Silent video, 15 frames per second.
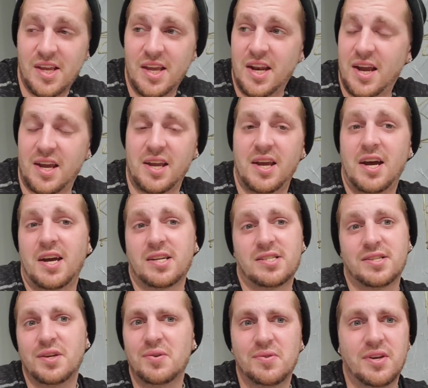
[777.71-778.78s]
And I
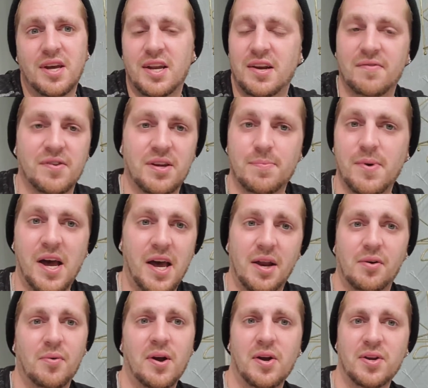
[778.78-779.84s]
still can't ever get my
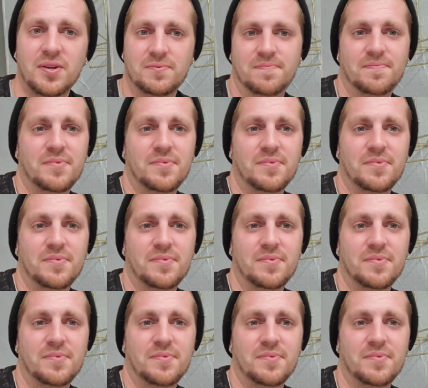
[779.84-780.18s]
head around it.